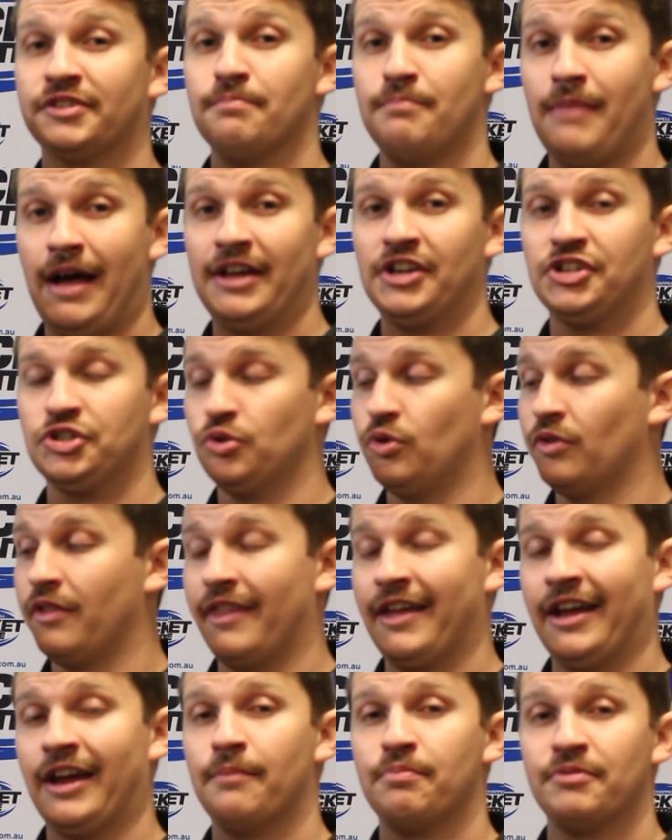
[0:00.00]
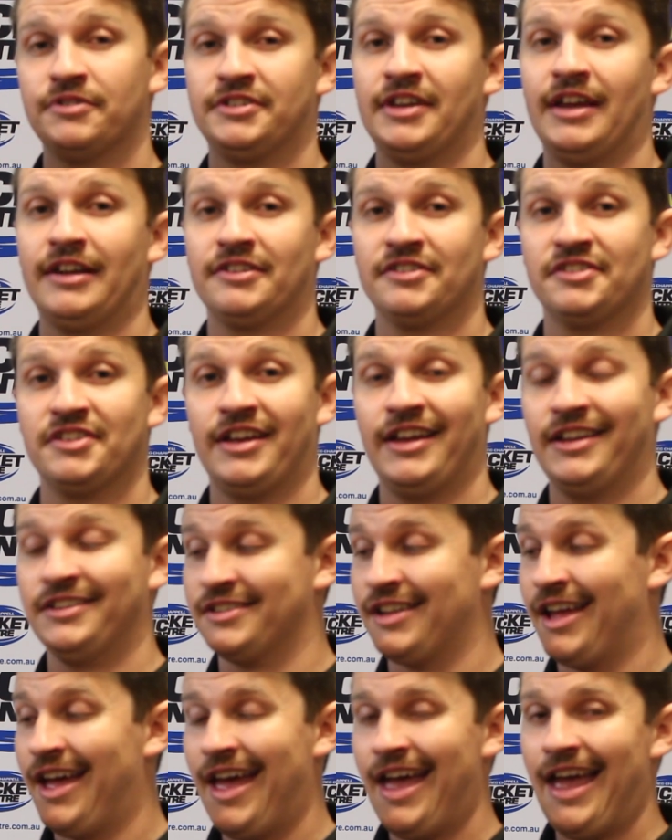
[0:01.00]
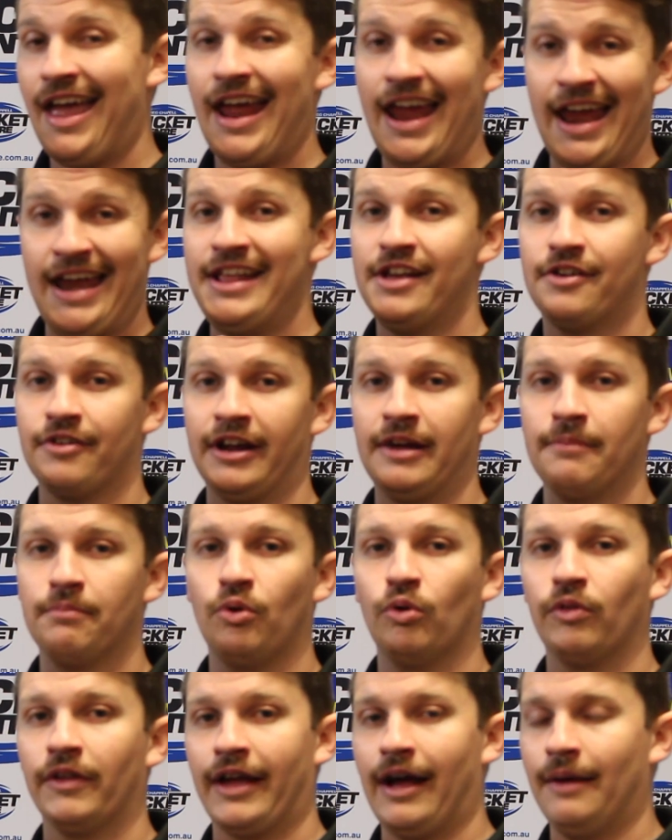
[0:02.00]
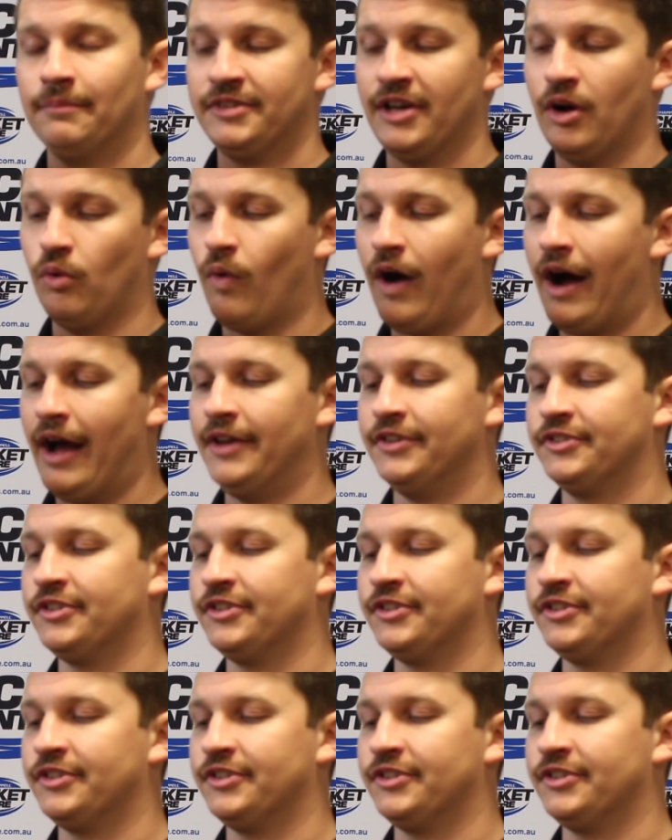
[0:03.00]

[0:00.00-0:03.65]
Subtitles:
to make sure that they're going to protect us against any cricket ball that comes our way.